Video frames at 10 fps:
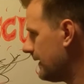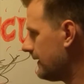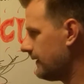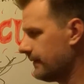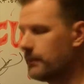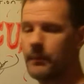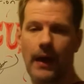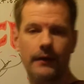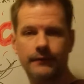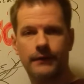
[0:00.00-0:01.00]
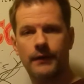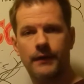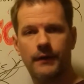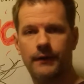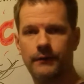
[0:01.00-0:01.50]
not the best
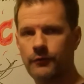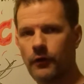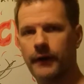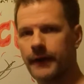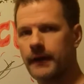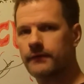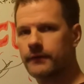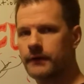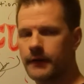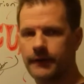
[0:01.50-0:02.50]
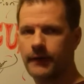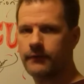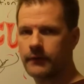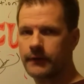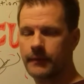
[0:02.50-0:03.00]
drawing ever. I
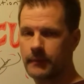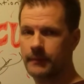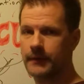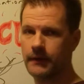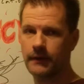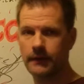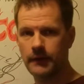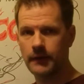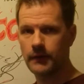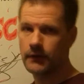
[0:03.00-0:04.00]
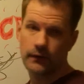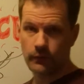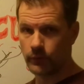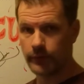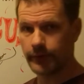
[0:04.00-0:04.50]
never claimed to be a
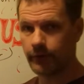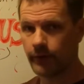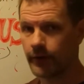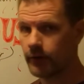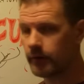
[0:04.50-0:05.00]
really great